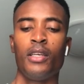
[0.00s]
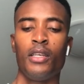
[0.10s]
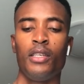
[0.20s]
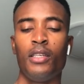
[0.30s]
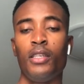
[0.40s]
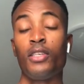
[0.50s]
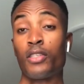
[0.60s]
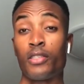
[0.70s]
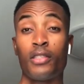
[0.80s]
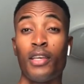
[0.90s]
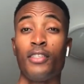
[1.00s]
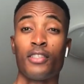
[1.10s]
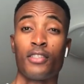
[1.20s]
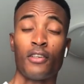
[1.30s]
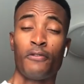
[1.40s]
initial
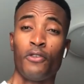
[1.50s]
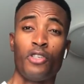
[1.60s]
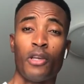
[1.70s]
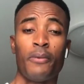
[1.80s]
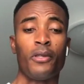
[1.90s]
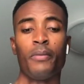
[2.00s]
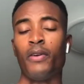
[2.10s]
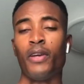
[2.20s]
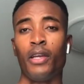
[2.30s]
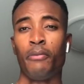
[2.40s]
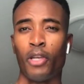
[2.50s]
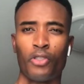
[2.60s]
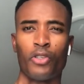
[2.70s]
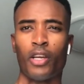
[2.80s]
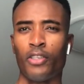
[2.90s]
stages of you shaping your beret, make
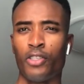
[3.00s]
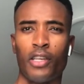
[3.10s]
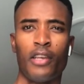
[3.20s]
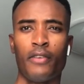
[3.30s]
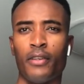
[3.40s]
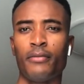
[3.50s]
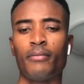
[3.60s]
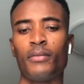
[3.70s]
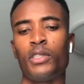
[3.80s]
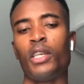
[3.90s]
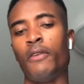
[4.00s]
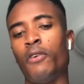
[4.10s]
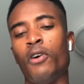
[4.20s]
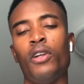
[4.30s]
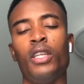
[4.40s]
sure that you shave it. Shave
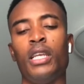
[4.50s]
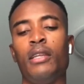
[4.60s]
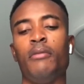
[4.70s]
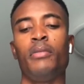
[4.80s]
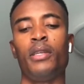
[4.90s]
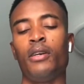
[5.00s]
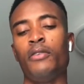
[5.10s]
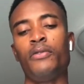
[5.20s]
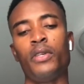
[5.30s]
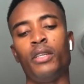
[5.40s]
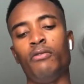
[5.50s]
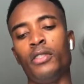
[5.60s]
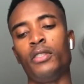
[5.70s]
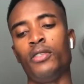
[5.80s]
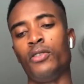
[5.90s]
all the lint bit off and
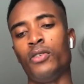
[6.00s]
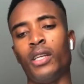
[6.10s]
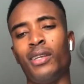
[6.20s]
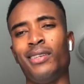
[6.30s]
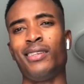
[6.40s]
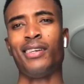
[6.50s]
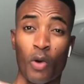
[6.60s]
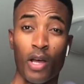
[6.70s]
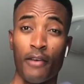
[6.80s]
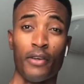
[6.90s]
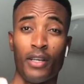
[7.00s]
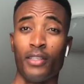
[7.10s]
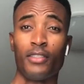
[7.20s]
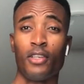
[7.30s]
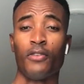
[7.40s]
residue and whatever on
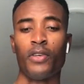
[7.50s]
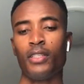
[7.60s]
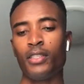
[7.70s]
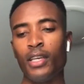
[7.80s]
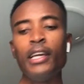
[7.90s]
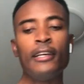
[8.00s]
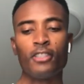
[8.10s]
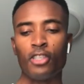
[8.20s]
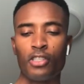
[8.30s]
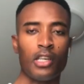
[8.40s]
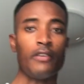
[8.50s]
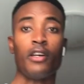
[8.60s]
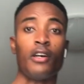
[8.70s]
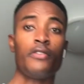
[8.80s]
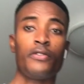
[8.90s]
the surface. Just shave it
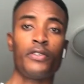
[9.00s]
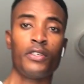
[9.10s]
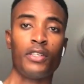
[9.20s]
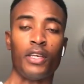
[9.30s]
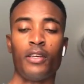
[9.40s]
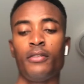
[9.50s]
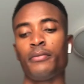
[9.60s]
off, yeah?